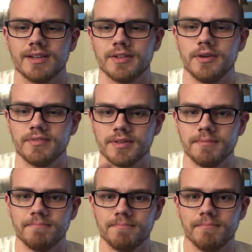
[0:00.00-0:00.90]
not like you have
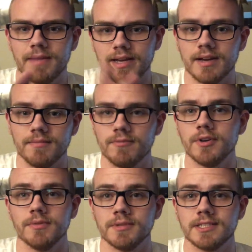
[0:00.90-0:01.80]
to make up for
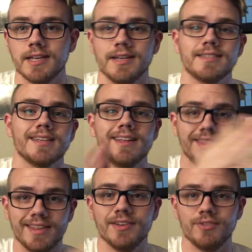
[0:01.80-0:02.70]
your mistakes
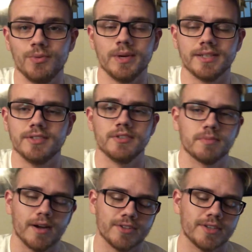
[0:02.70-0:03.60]
and then do week 2's
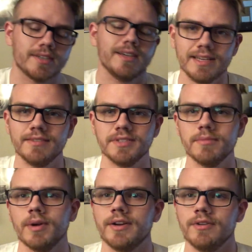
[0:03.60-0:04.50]
project. He gives you
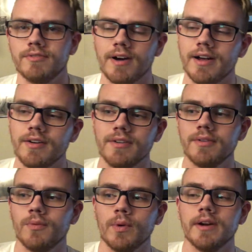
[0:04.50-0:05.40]
a brand new file
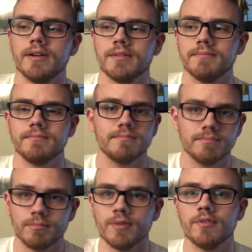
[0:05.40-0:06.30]
where
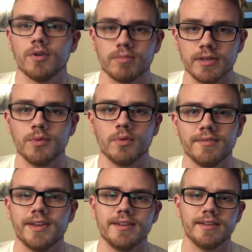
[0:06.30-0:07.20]
preferably you would
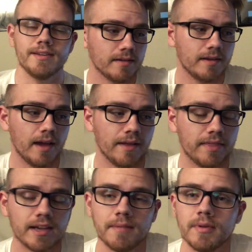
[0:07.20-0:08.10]
have ended. Okay, I
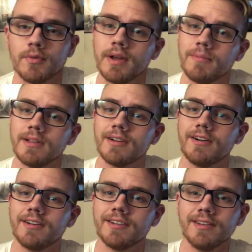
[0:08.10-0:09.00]
think I've been rambling
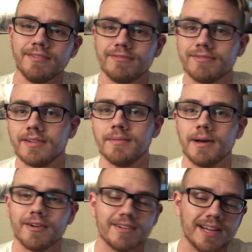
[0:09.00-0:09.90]
on enough
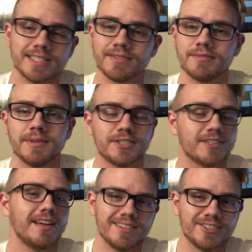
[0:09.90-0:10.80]
about class
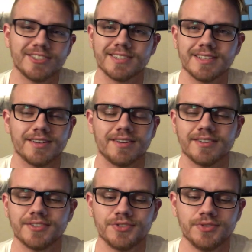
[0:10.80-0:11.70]
information. Let's just get
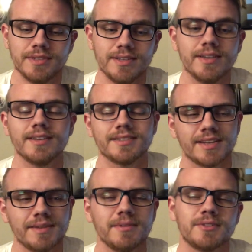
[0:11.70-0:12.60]
on to the
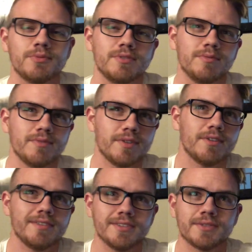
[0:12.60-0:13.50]
assignments, which we've
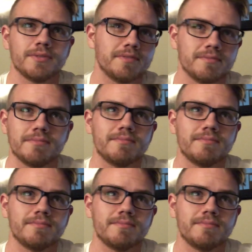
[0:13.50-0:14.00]
already sort of